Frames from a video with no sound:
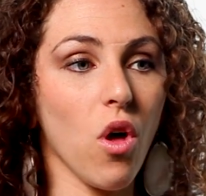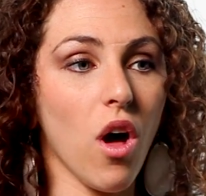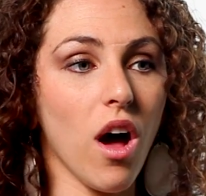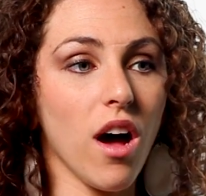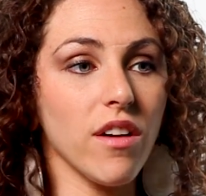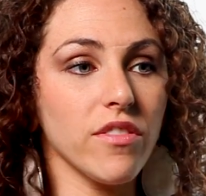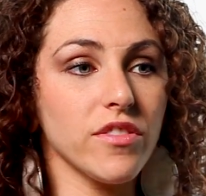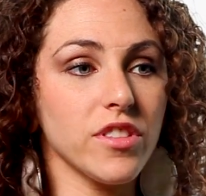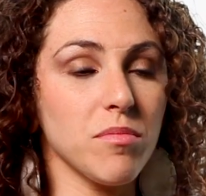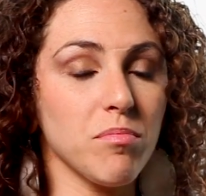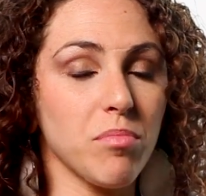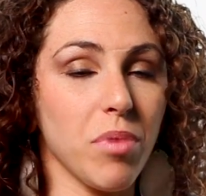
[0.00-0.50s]

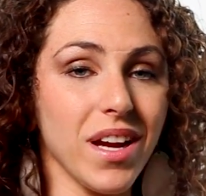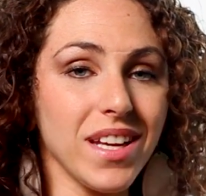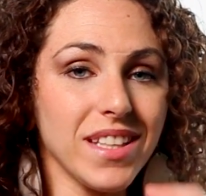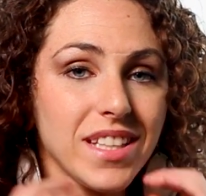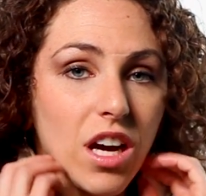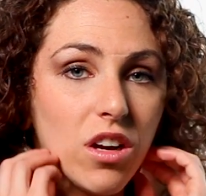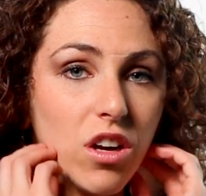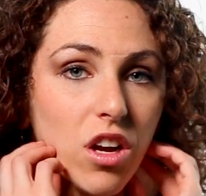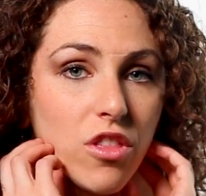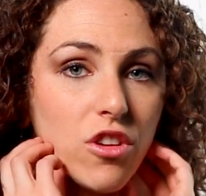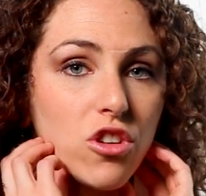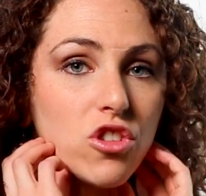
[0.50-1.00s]
They'll often
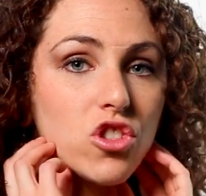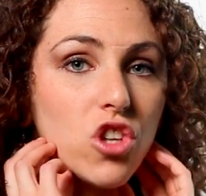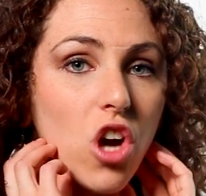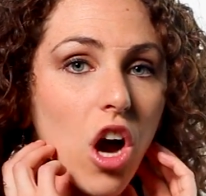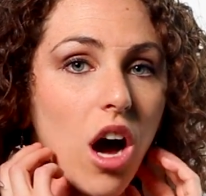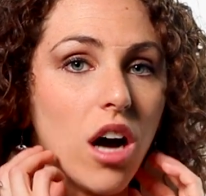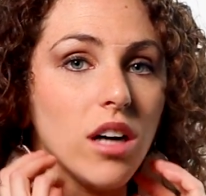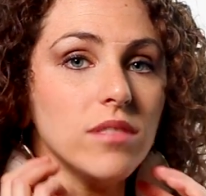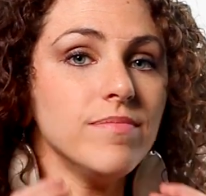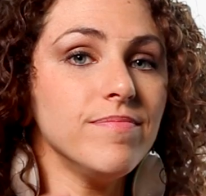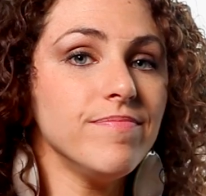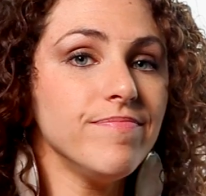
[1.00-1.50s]
bite down on
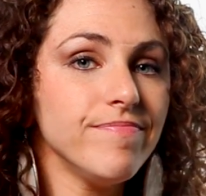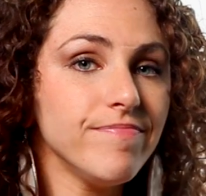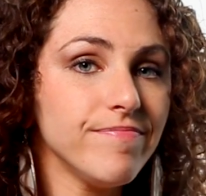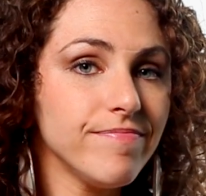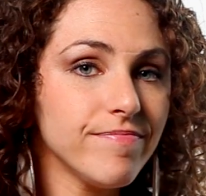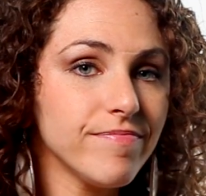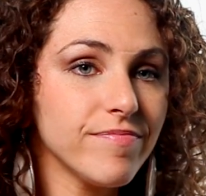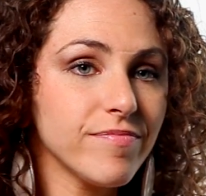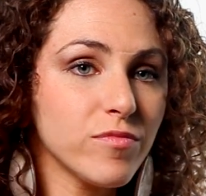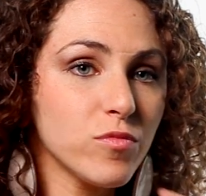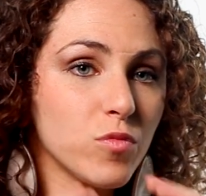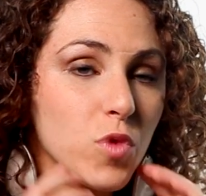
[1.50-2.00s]
their jaw,
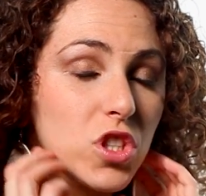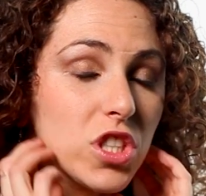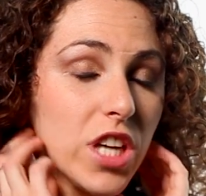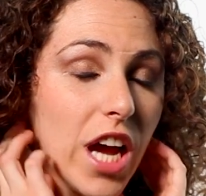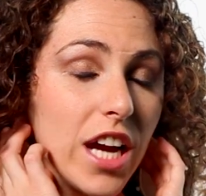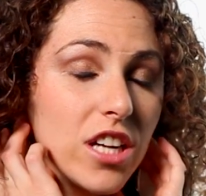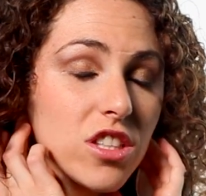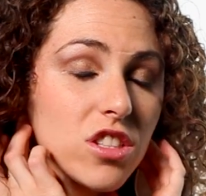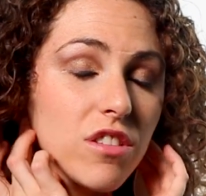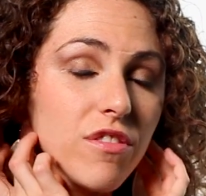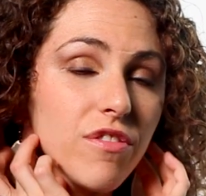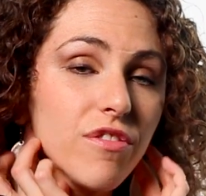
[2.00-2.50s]

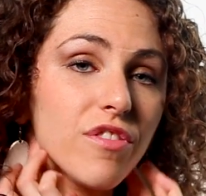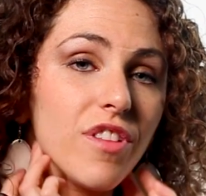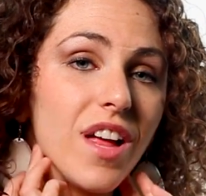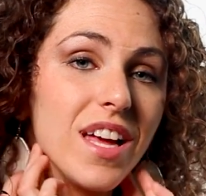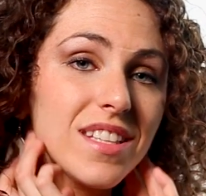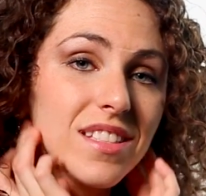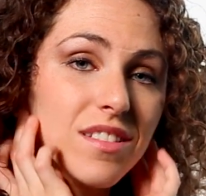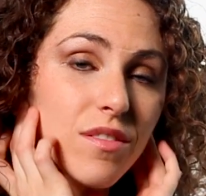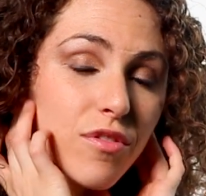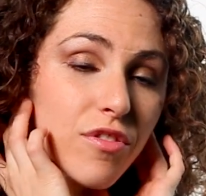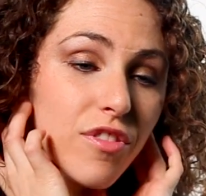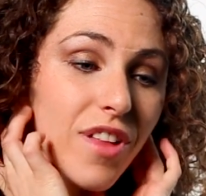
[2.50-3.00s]
which actually
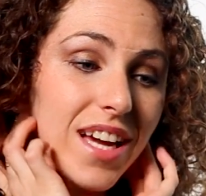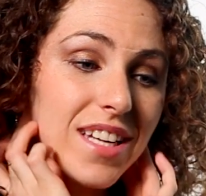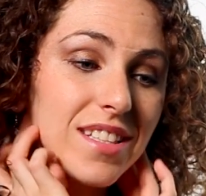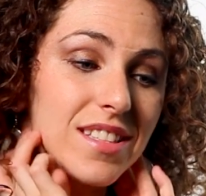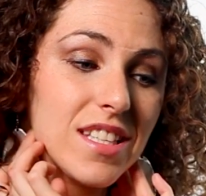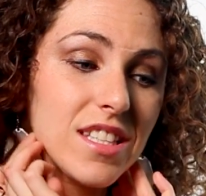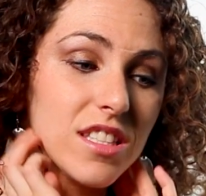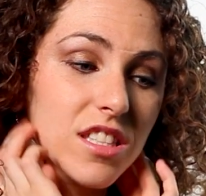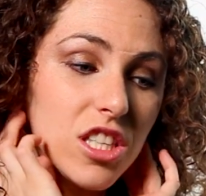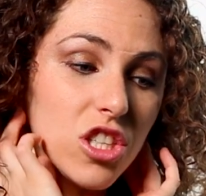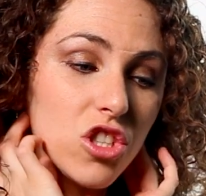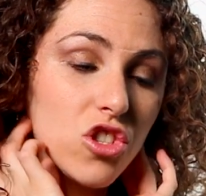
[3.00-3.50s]

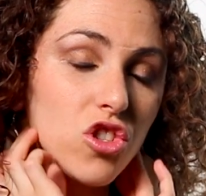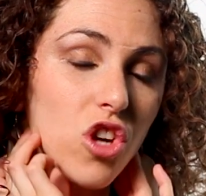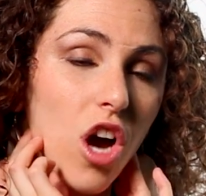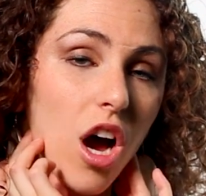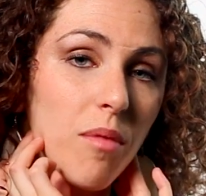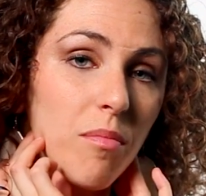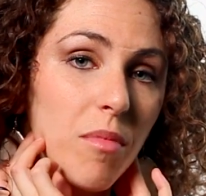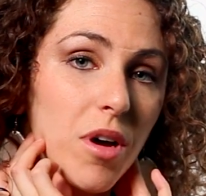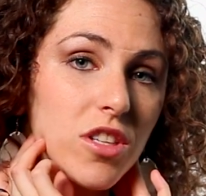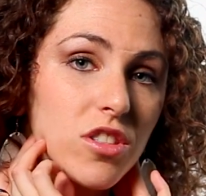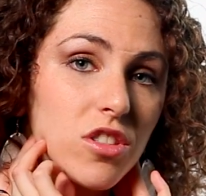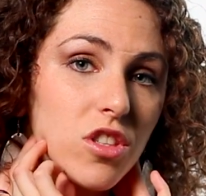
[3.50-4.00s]
flexes
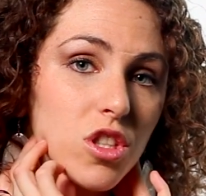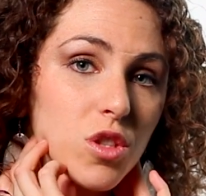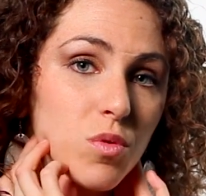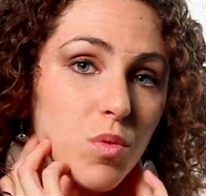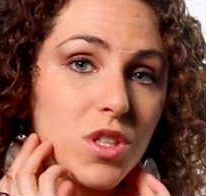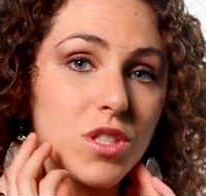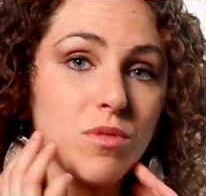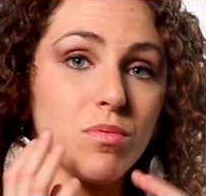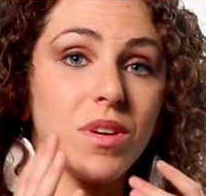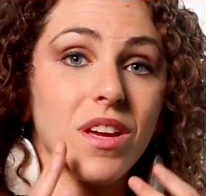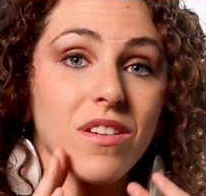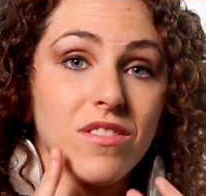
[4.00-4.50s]
these jaw
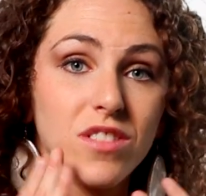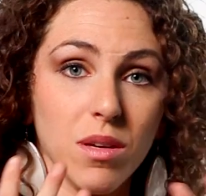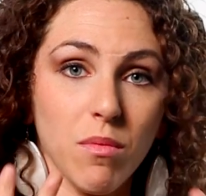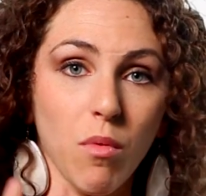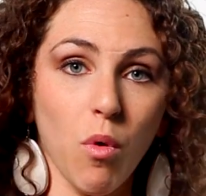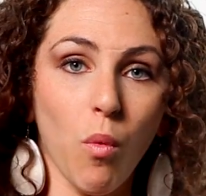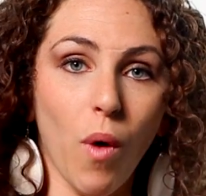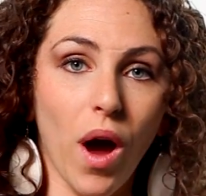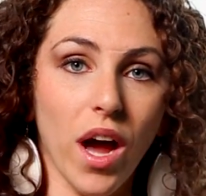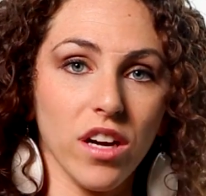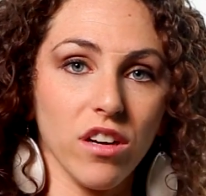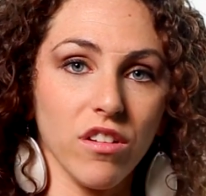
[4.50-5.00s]
muscles, which
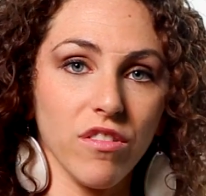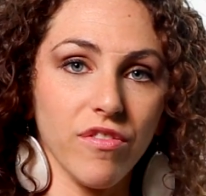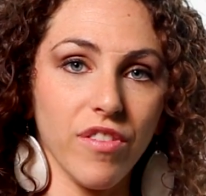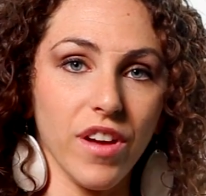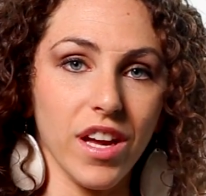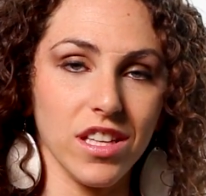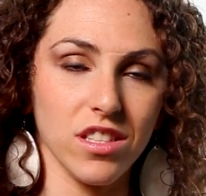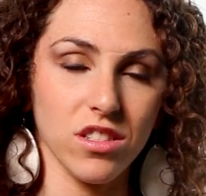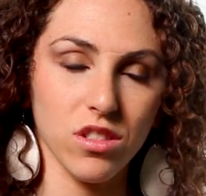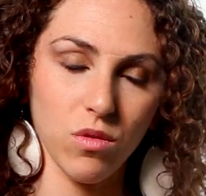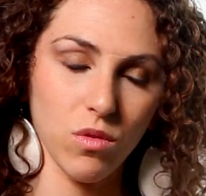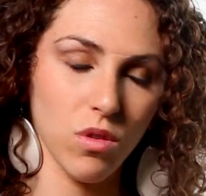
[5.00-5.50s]
gives them a
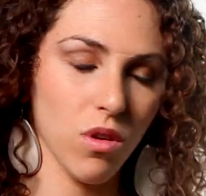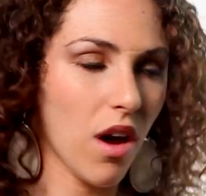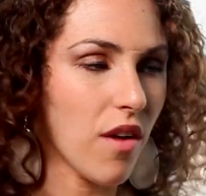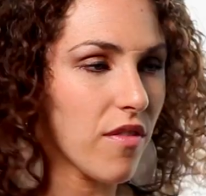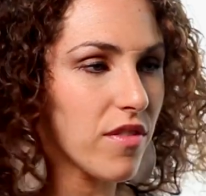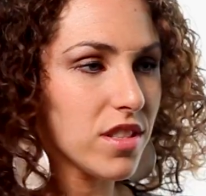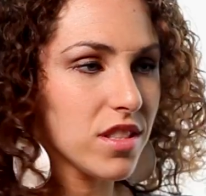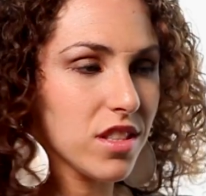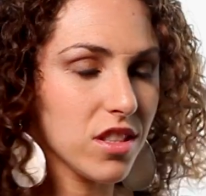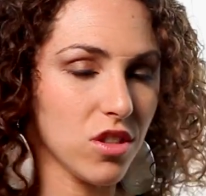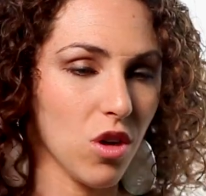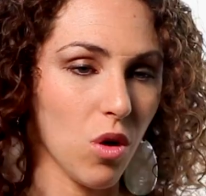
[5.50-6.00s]
wider face. So
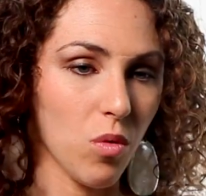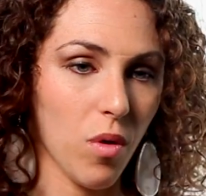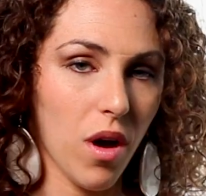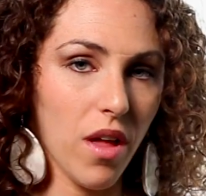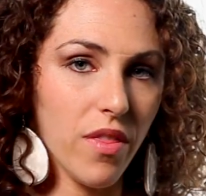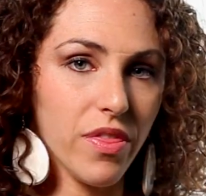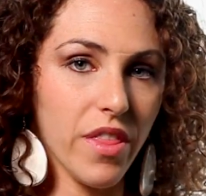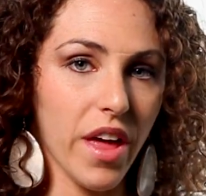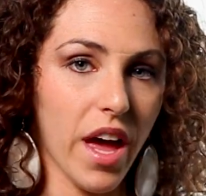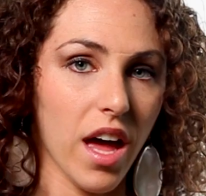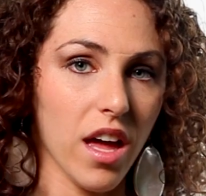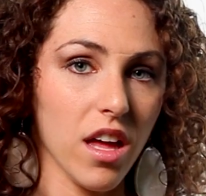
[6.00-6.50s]
you obviously
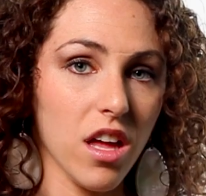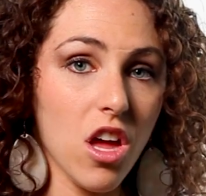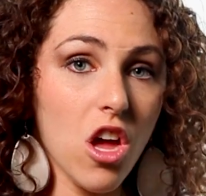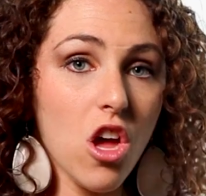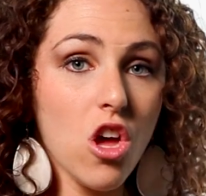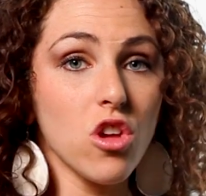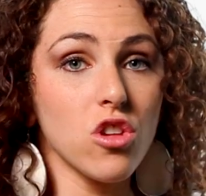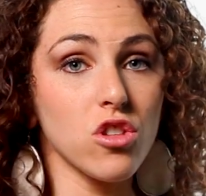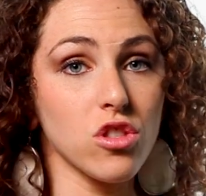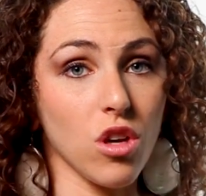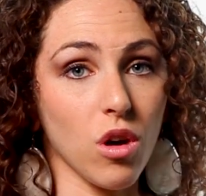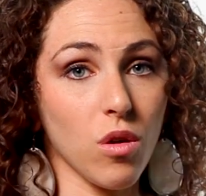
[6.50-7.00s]
don't want
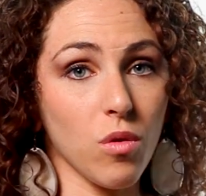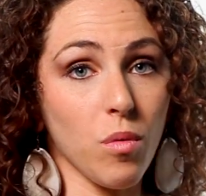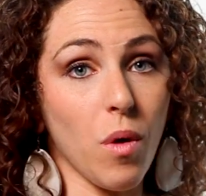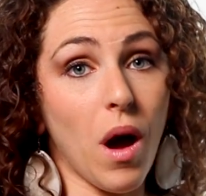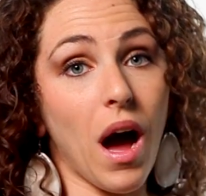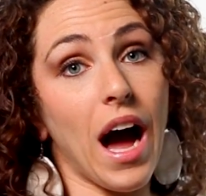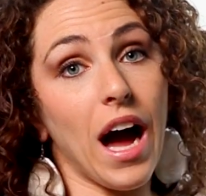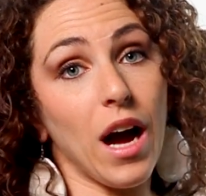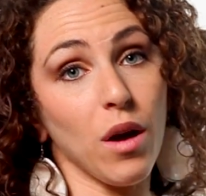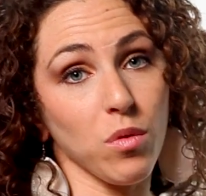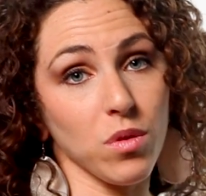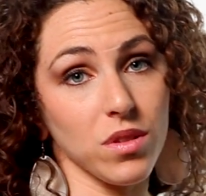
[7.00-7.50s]
that.
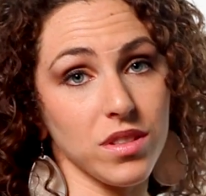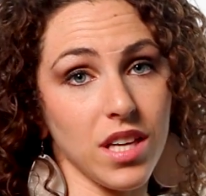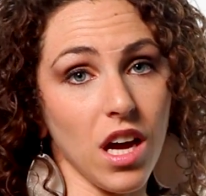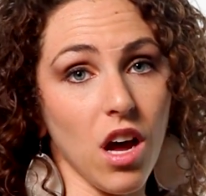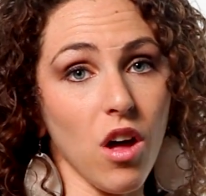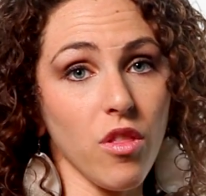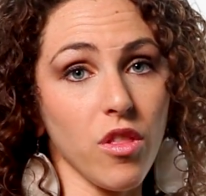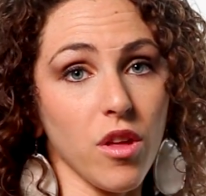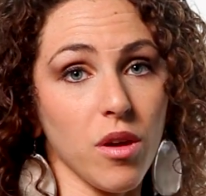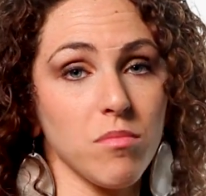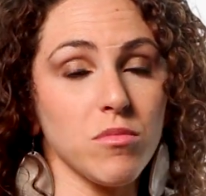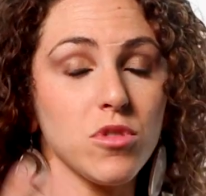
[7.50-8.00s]
So I
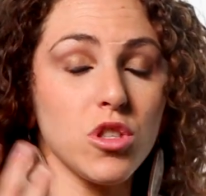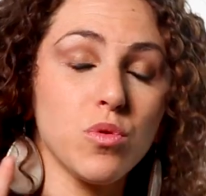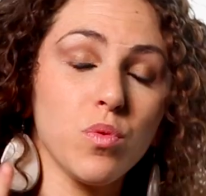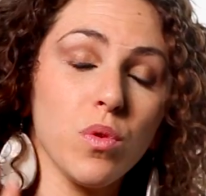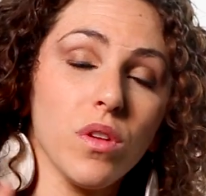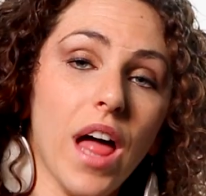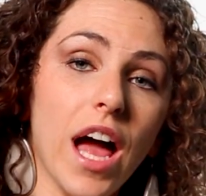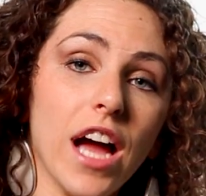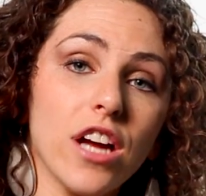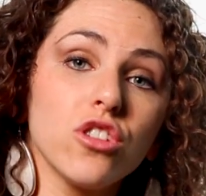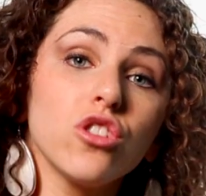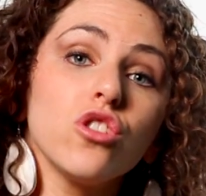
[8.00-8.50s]
will tell them,
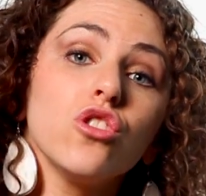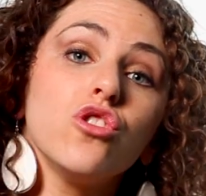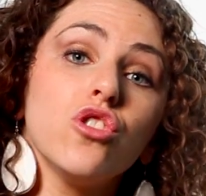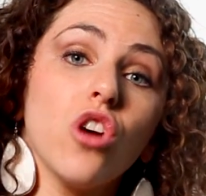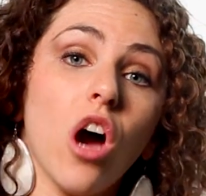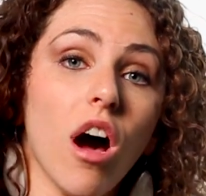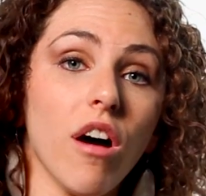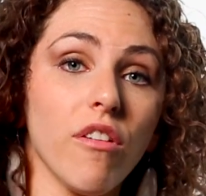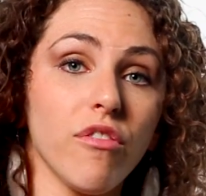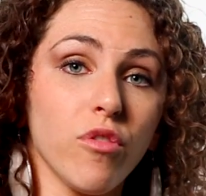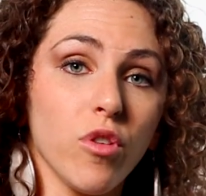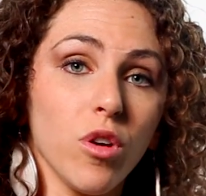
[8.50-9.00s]
just relax
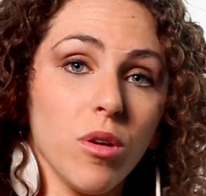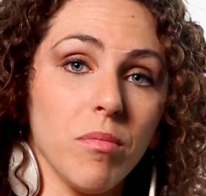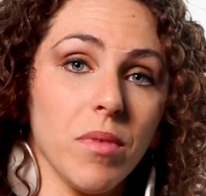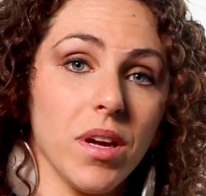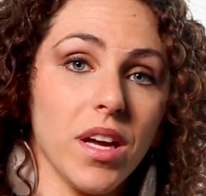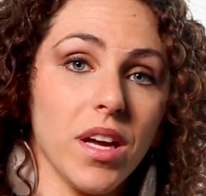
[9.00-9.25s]
your jaw